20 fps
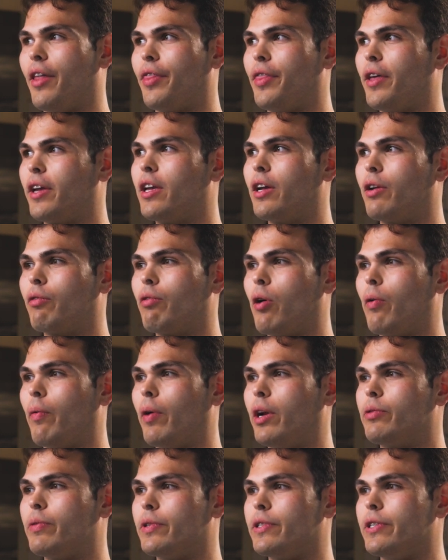Think and Grow
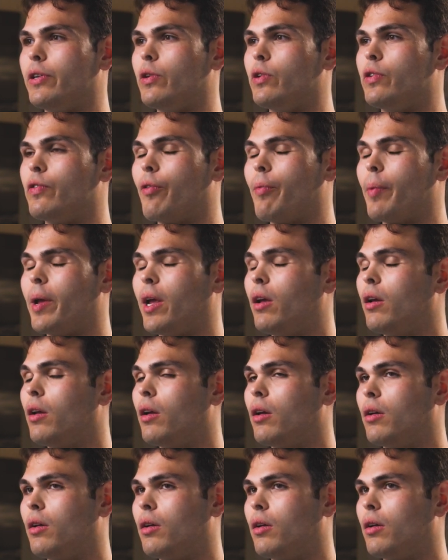Rich was huge for me.
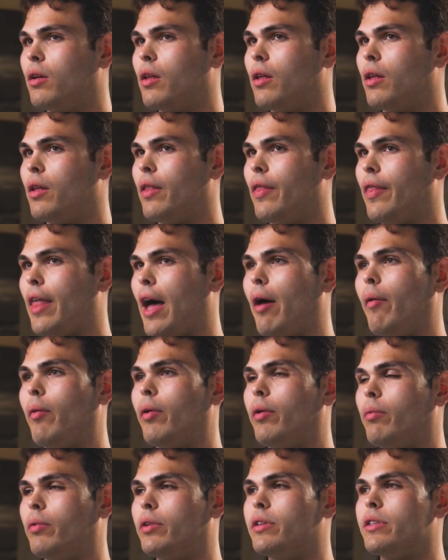That
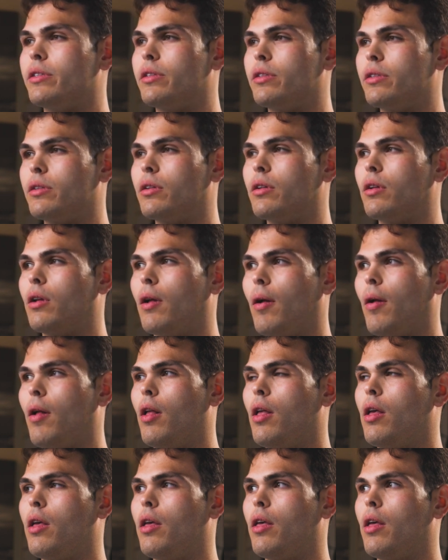one was
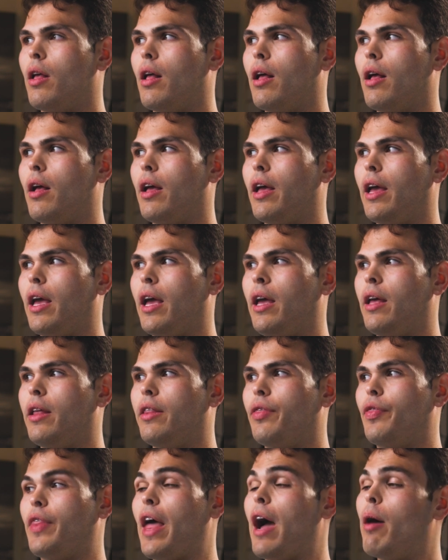
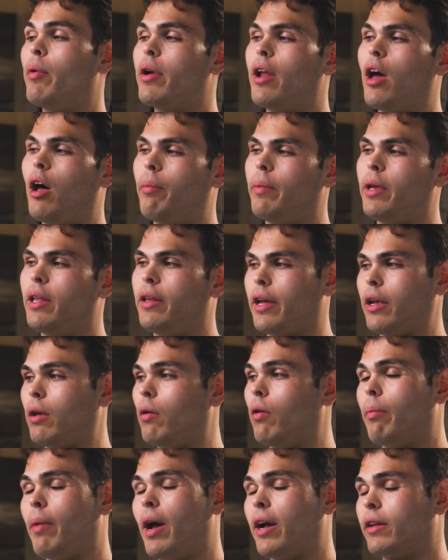it. That one helped me, like
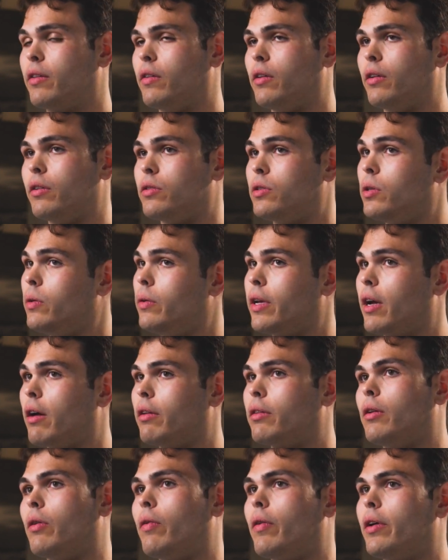going back to the tuning
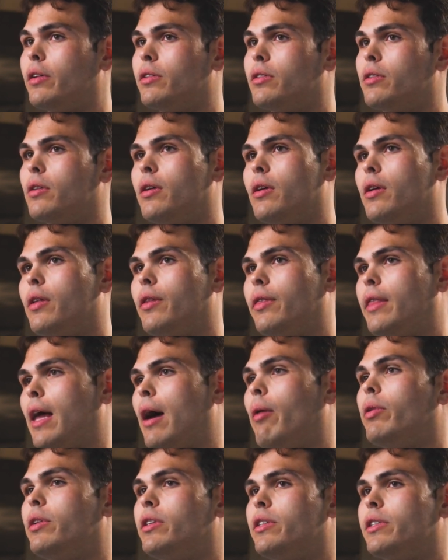out the noise.
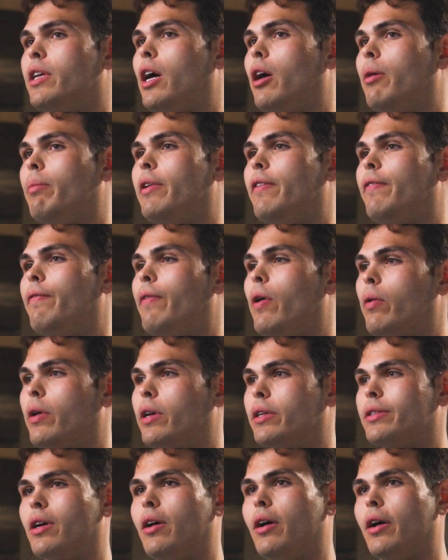That one just helped me
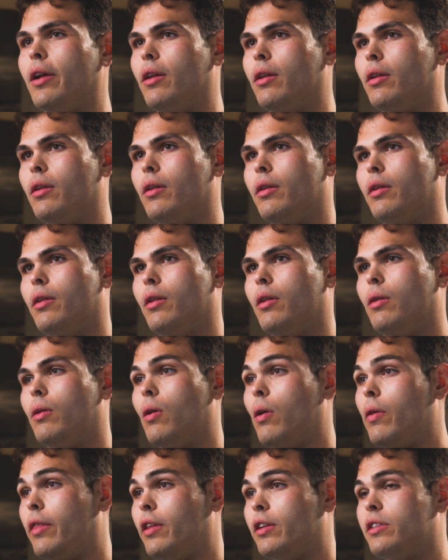focus on,
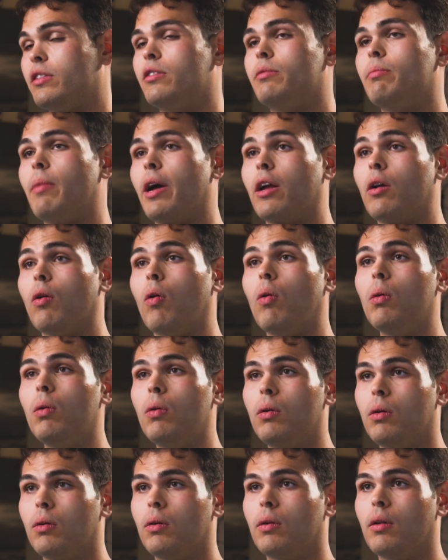this is my
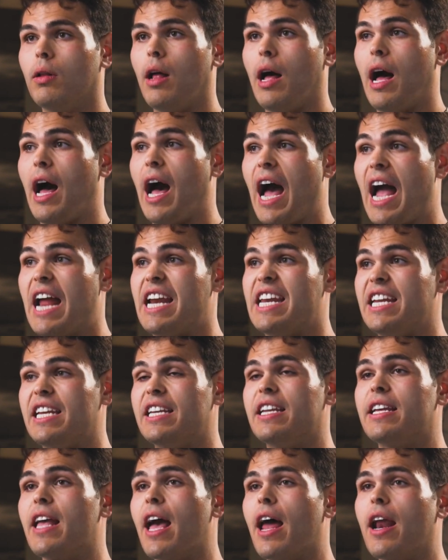goal. I
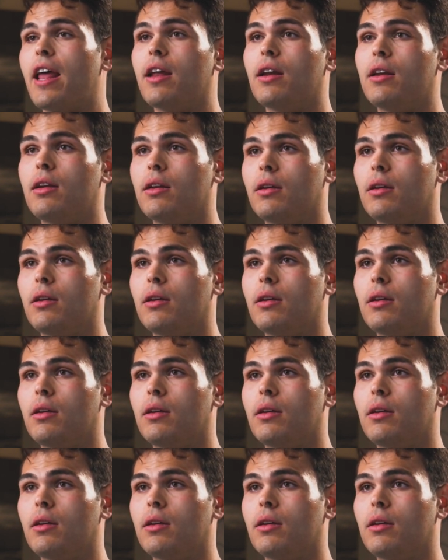need to get it.